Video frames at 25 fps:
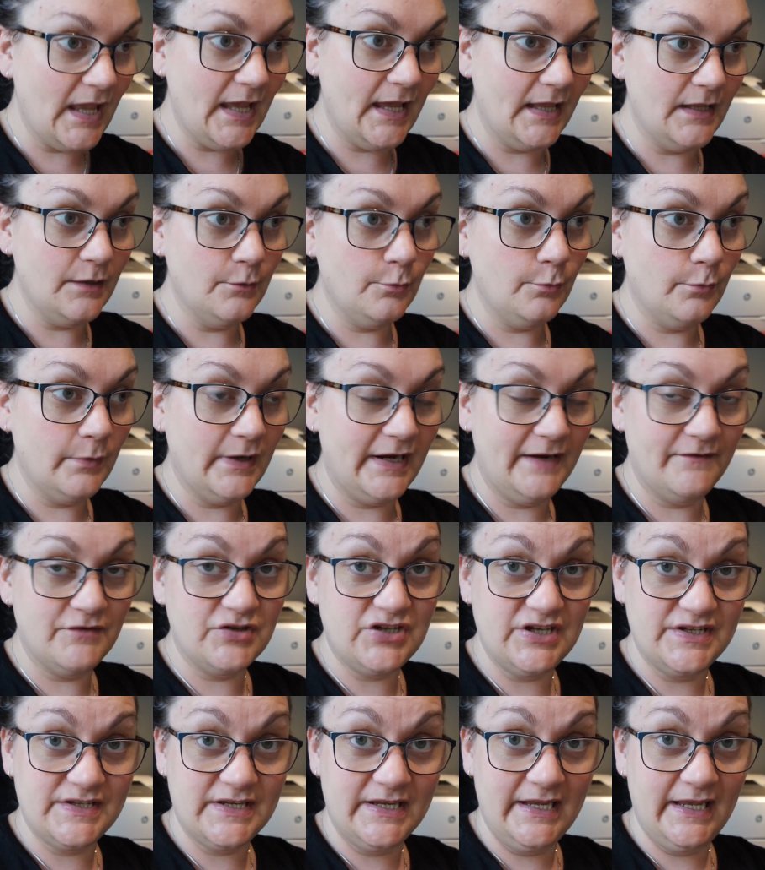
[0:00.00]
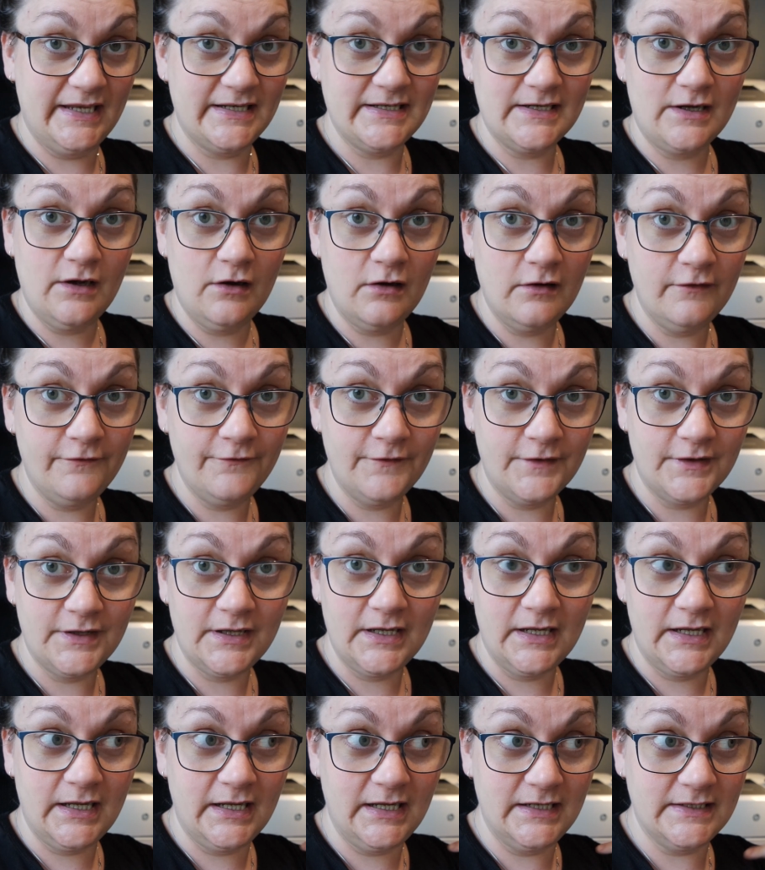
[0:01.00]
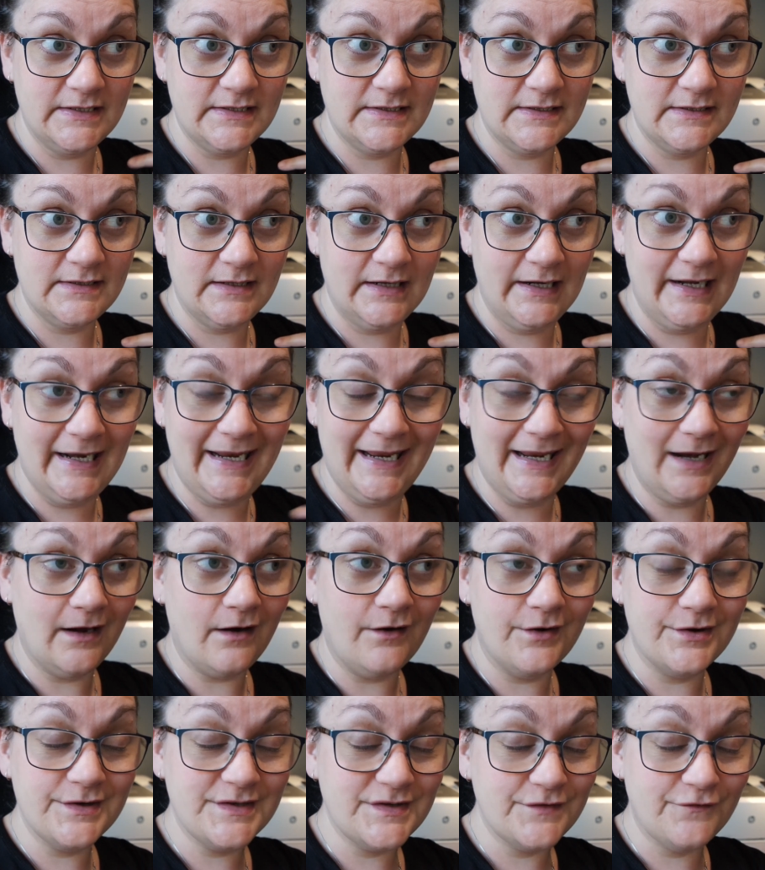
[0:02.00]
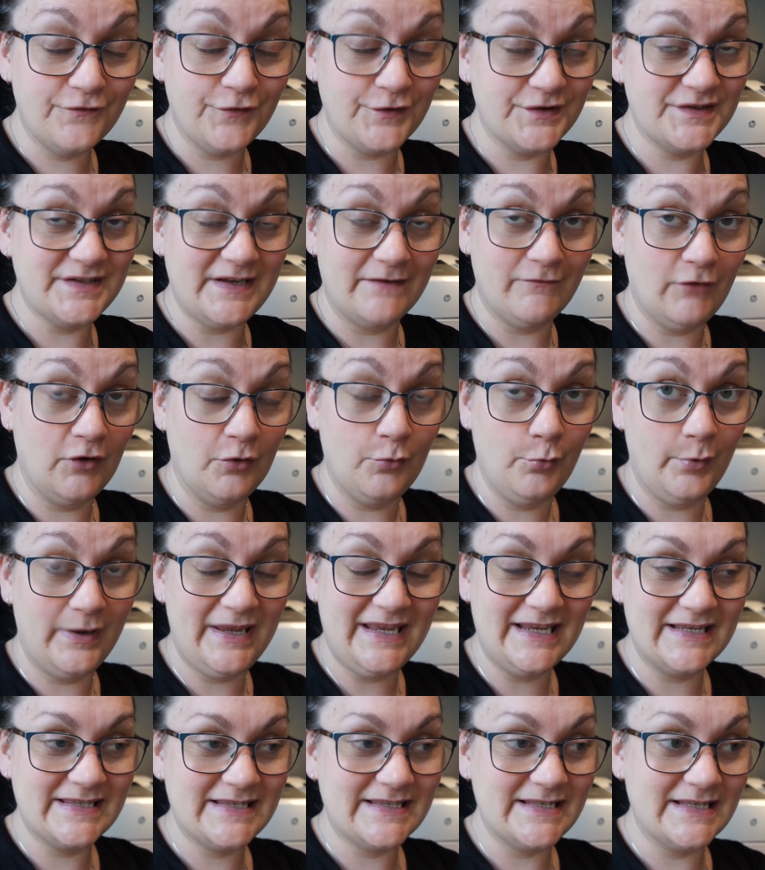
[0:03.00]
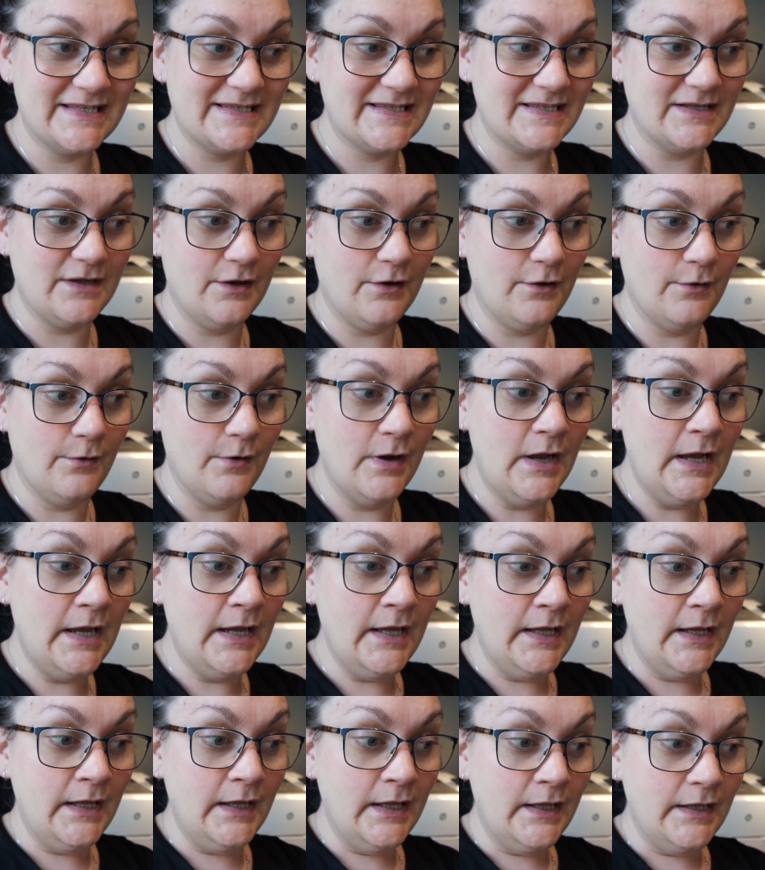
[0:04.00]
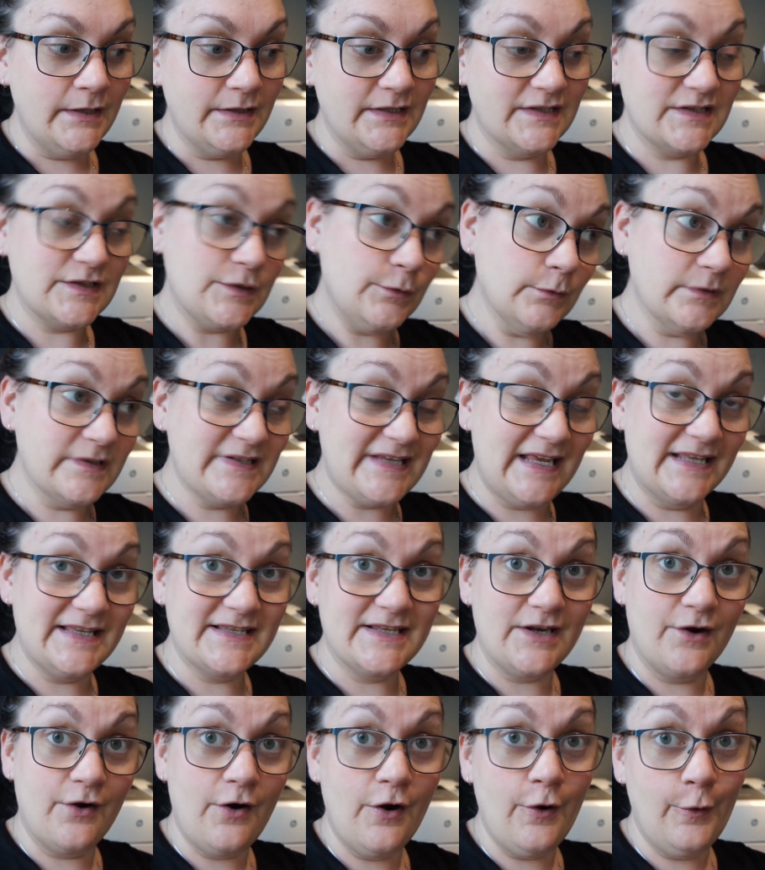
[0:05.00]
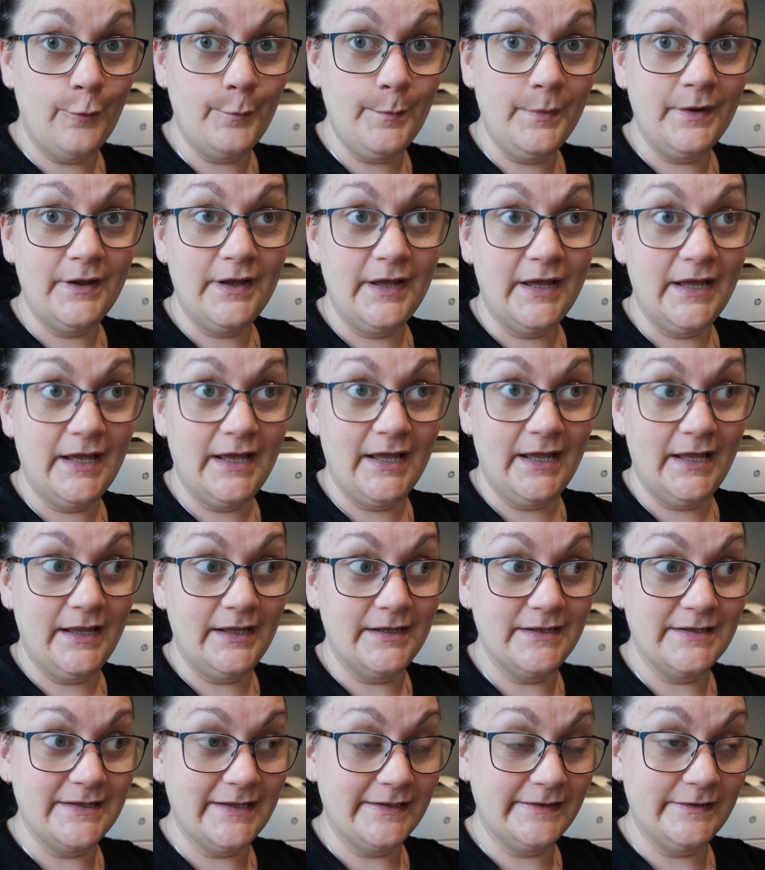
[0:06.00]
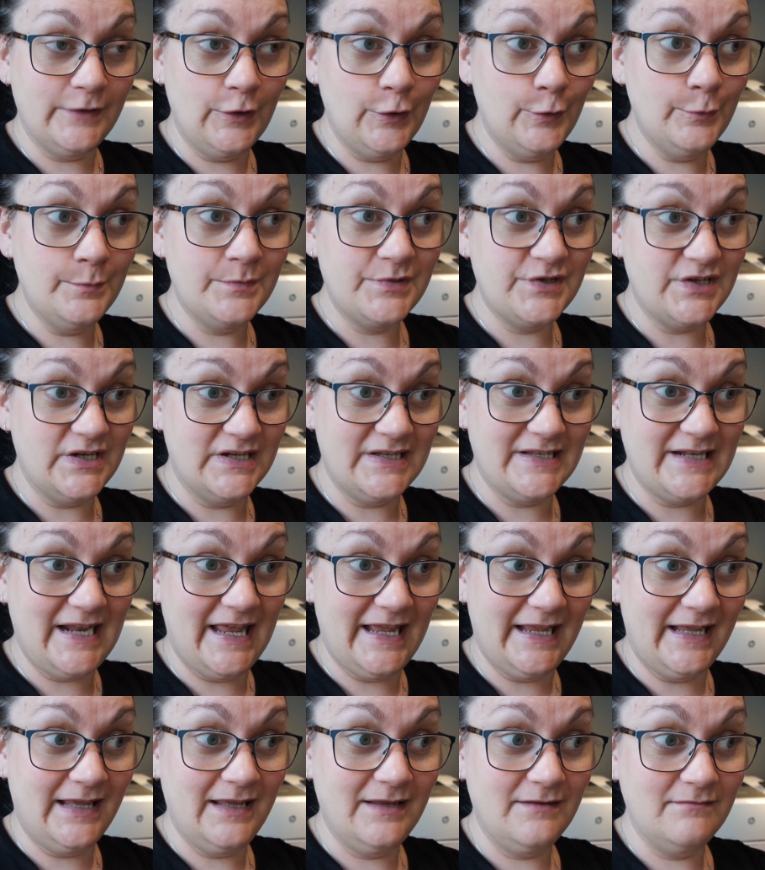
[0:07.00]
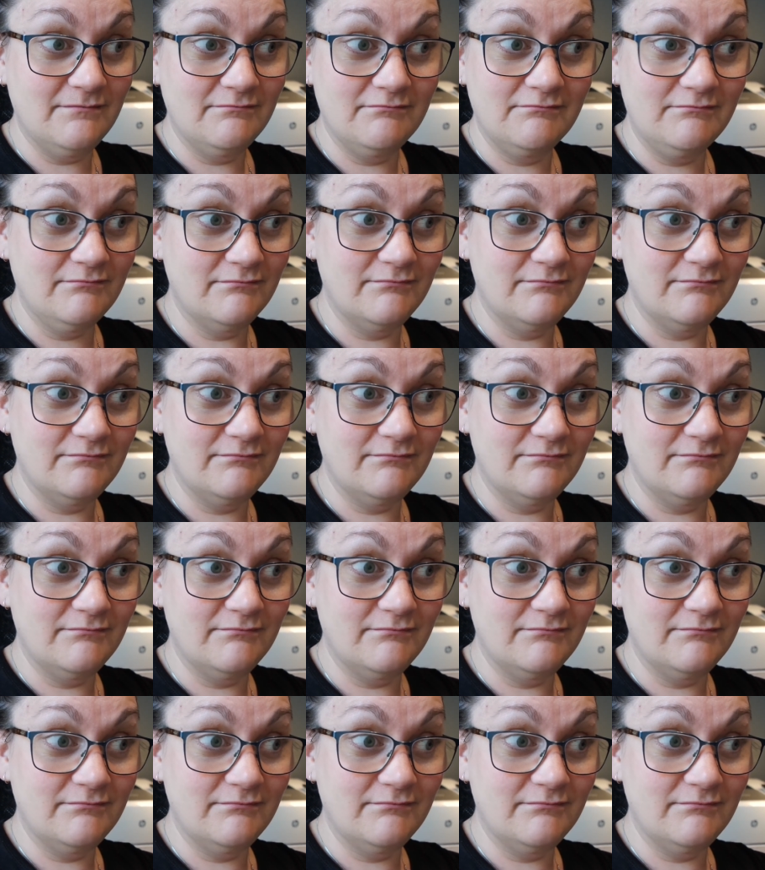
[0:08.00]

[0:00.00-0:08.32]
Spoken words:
and whenever she gets a cough, it lingers for several weeks. So, the school sends her home, and at home she's like,